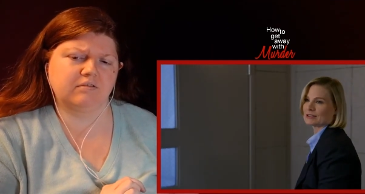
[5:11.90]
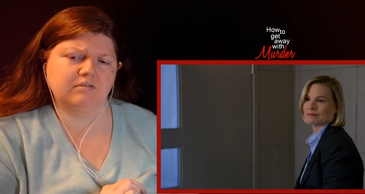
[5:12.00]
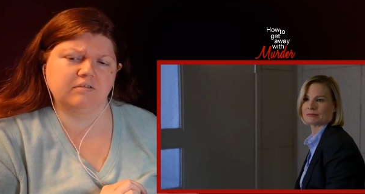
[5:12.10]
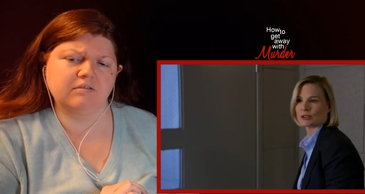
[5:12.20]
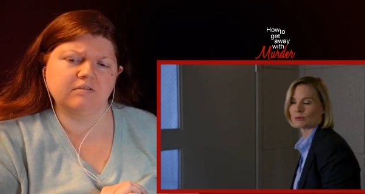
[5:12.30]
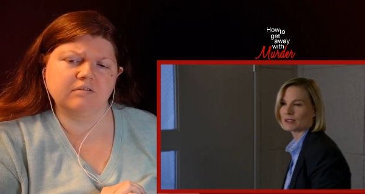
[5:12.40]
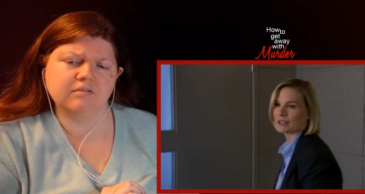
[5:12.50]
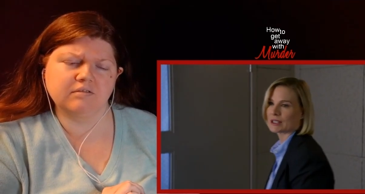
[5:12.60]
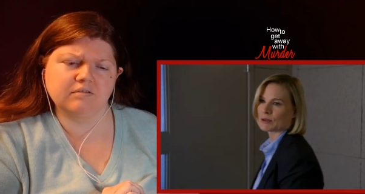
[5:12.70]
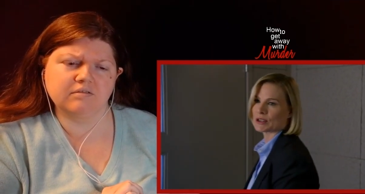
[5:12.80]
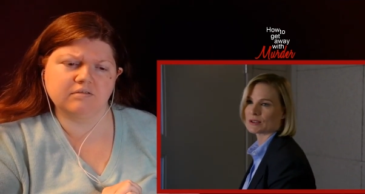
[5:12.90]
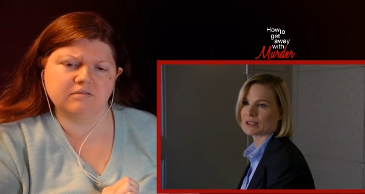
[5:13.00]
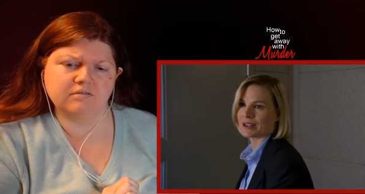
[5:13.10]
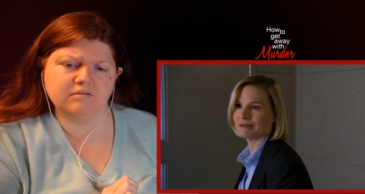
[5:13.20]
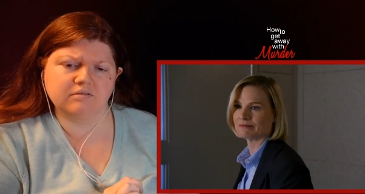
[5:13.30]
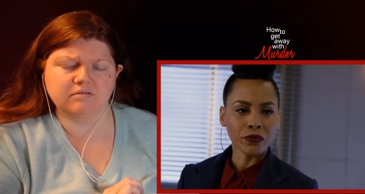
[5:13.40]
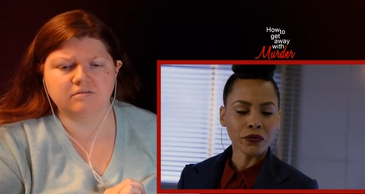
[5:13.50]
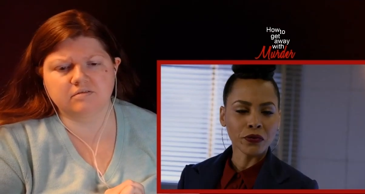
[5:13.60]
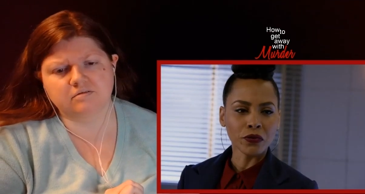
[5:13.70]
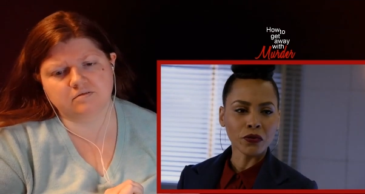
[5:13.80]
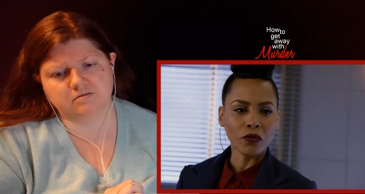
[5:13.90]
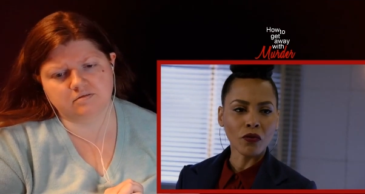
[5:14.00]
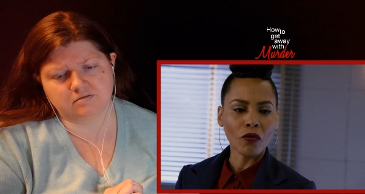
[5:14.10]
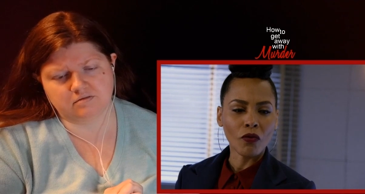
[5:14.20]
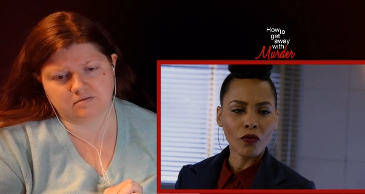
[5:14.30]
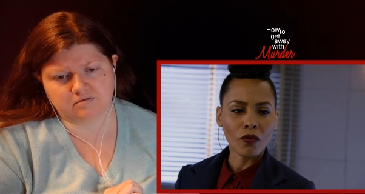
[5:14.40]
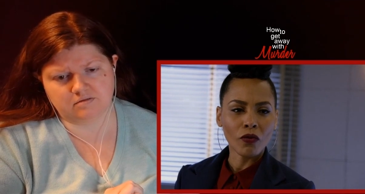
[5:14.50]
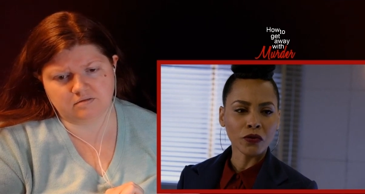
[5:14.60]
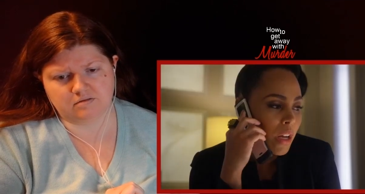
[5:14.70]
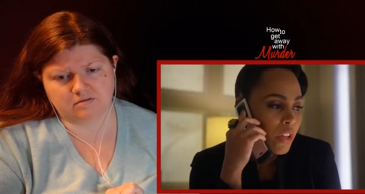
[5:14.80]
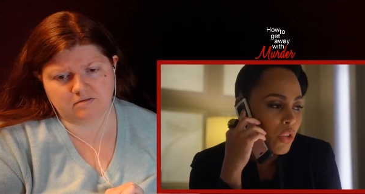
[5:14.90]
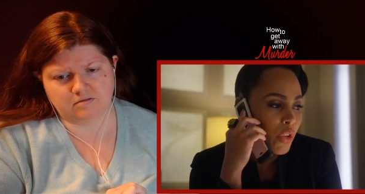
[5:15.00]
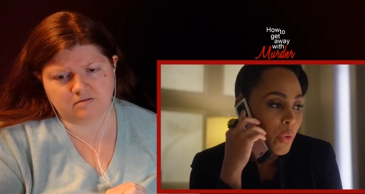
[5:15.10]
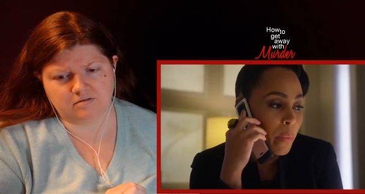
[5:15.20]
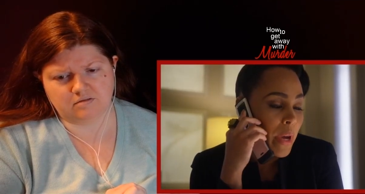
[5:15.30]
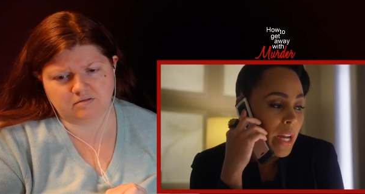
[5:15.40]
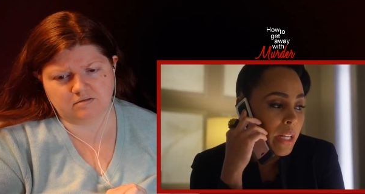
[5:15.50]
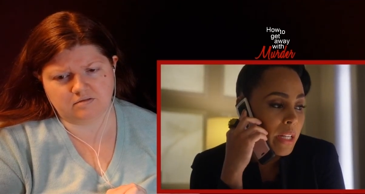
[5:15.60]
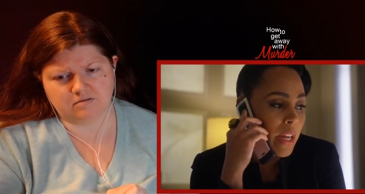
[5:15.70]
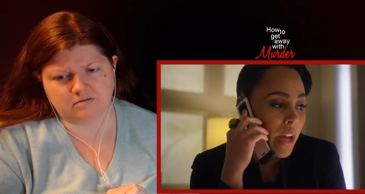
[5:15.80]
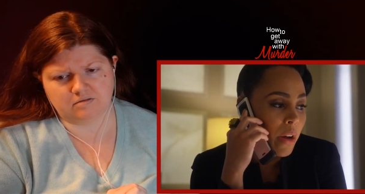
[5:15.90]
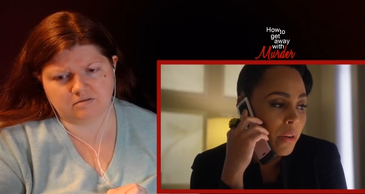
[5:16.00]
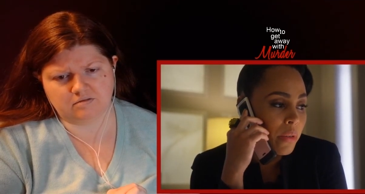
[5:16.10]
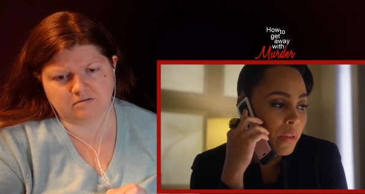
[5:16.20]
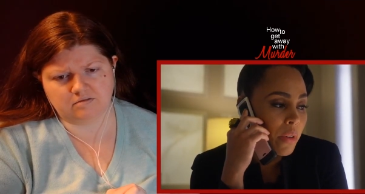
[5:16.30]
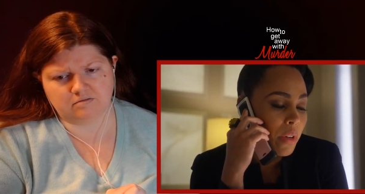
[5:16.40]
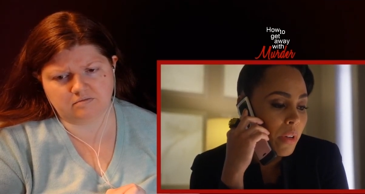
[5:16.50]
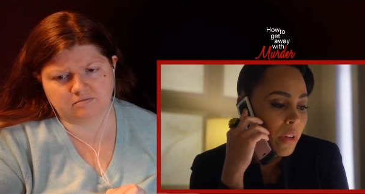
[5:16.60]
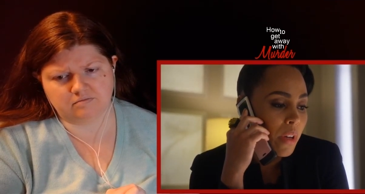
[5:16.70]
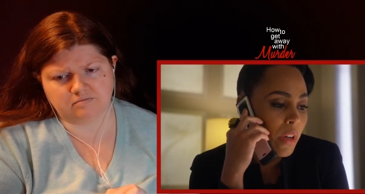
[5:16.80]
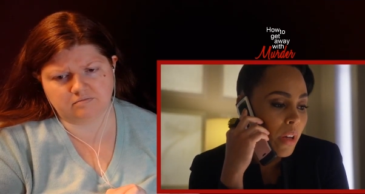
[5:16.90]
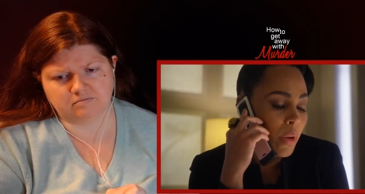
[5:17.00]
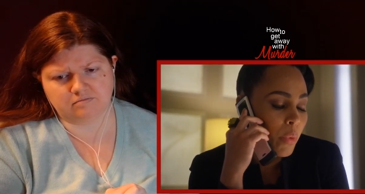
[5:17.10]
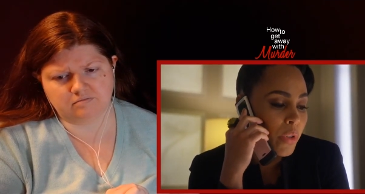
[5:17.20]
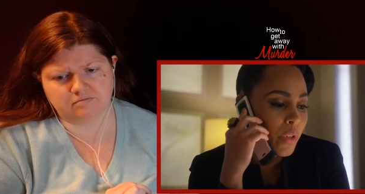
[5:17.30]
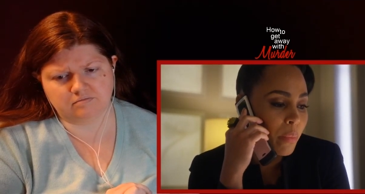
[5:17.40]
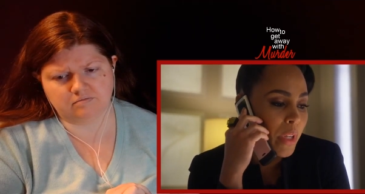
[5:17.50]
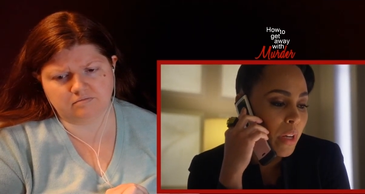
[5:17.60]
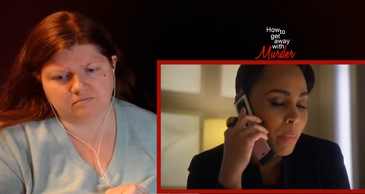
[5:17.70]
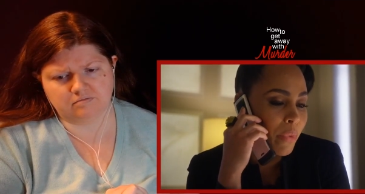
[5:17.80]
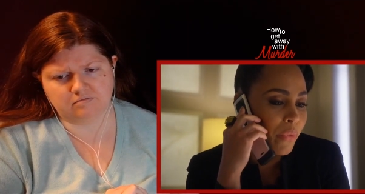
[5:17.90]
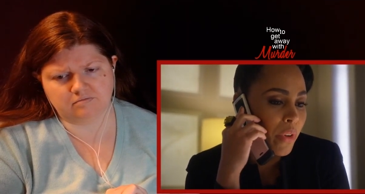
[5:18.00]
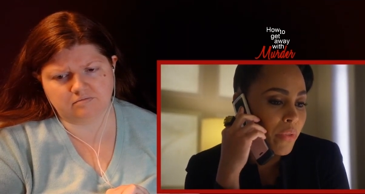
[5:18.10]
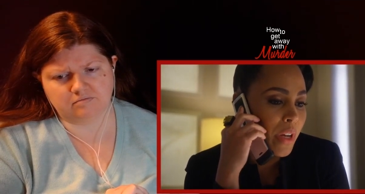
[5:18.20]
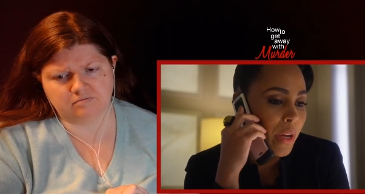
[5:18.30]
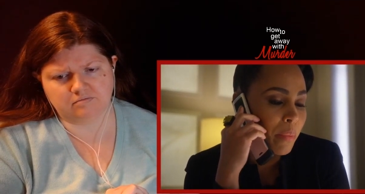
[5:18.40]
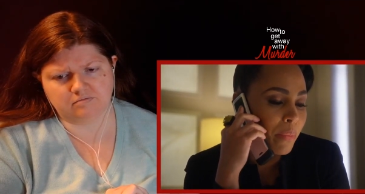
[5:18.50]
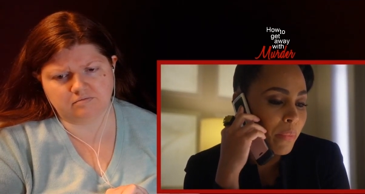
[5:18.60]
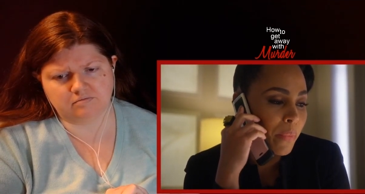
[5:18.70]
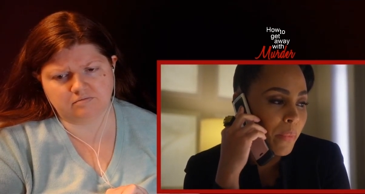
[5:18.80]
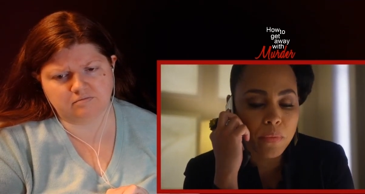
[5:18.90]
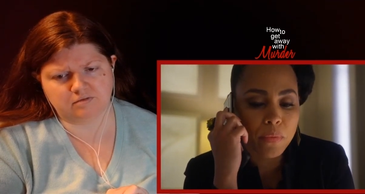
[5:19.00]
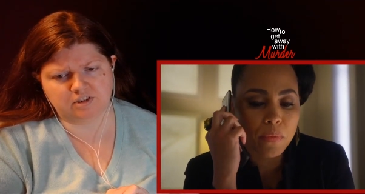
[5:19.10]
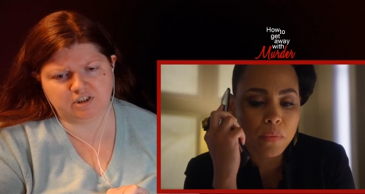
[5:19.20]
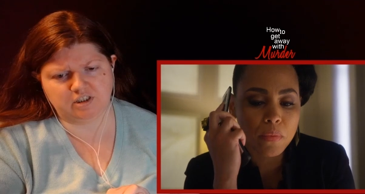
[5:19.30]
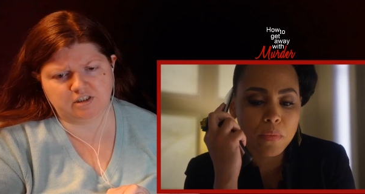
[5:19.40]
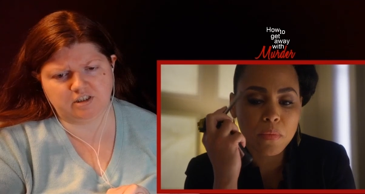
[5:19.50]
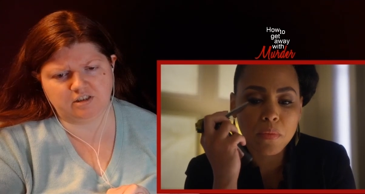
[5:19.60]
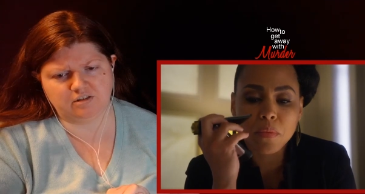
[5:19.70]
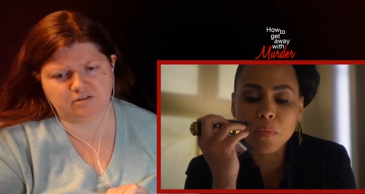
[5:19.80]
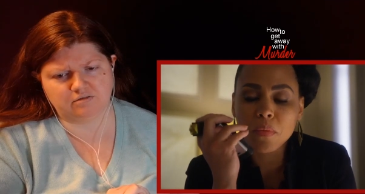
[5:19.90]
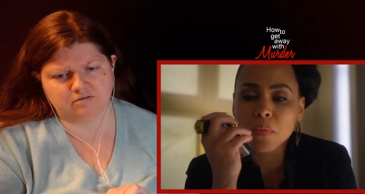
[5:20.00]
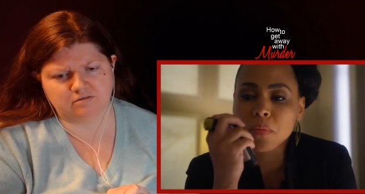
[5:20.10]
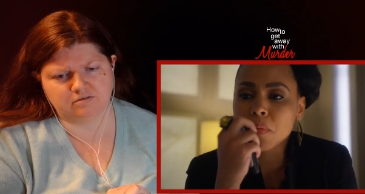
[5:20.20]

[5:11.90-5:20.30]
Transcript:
Speaker 1: so go to work, keep your nose down. No one will know. I saw you were back in town. I wanted to meet up if you have time. What's she gonna do?